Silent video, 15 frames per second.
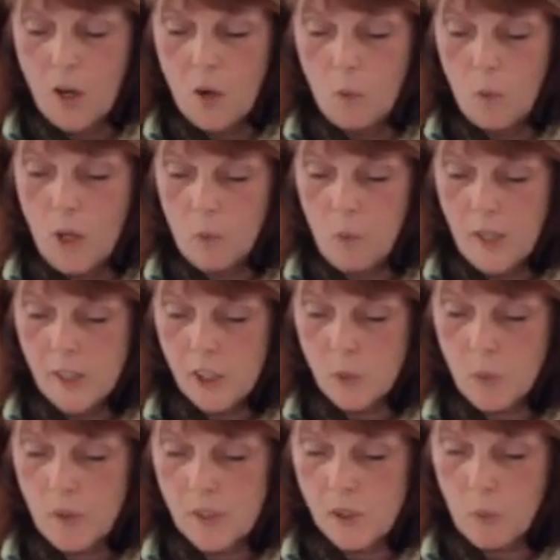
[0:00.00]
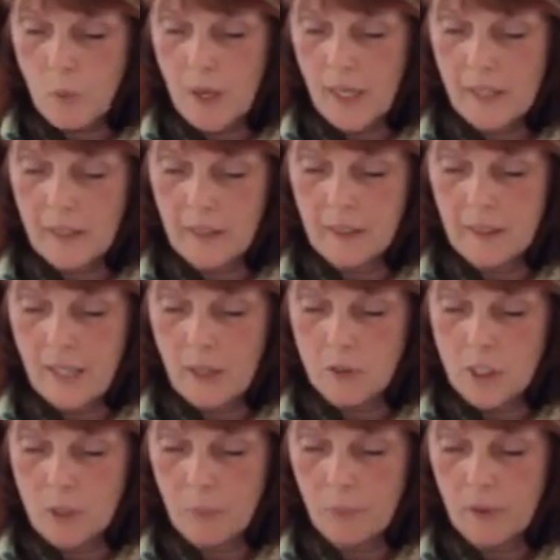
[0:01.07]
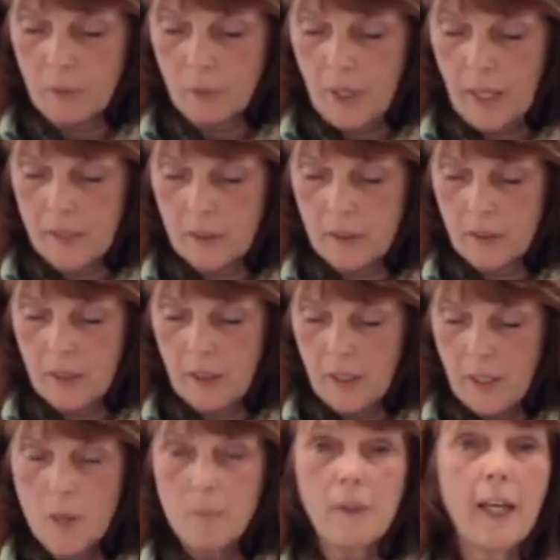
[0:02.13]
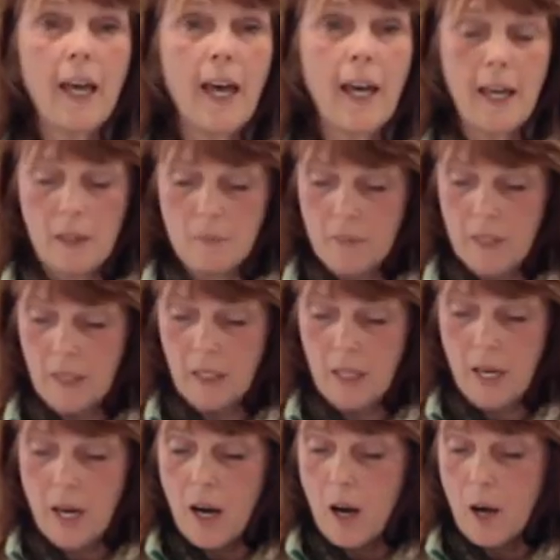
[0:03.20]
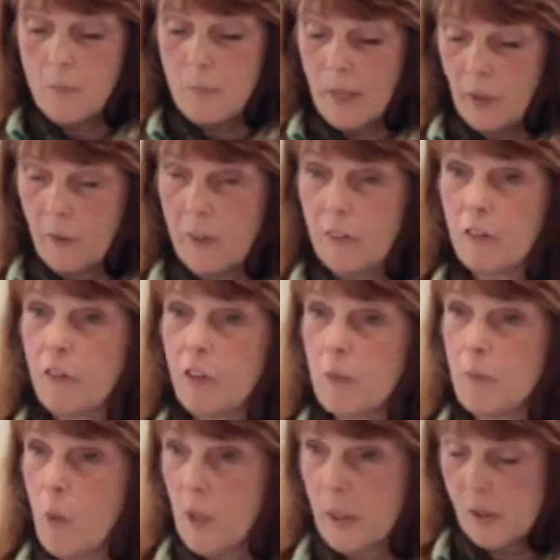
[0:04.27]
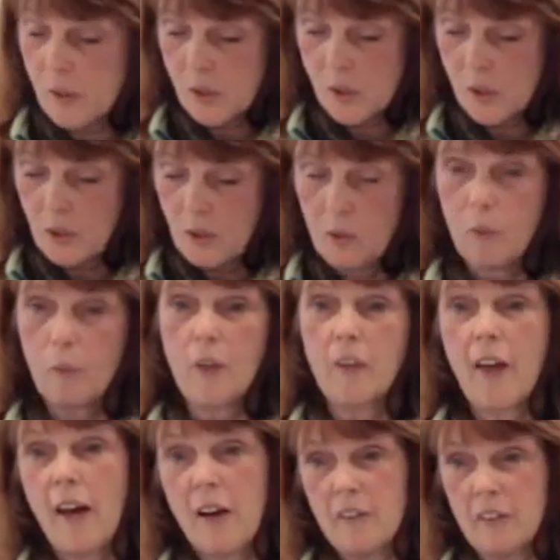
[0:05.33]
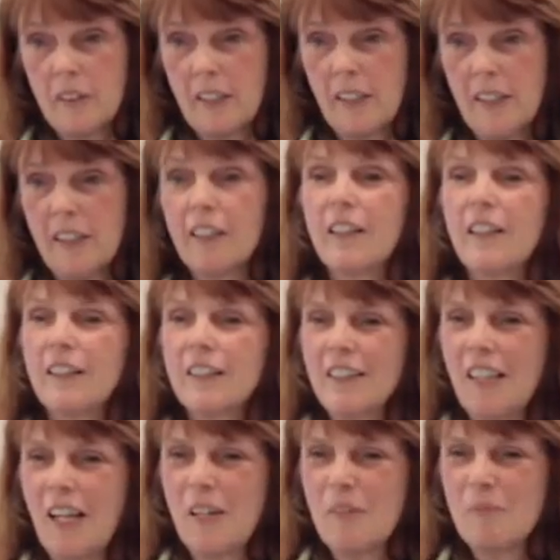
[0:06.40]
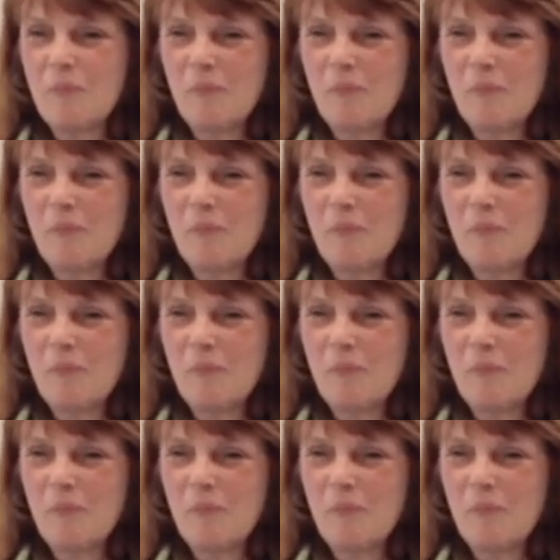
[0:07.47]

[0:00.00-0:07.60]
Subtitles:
What once was white, now deeply red, became a berry for mortals with heavenly acclaim.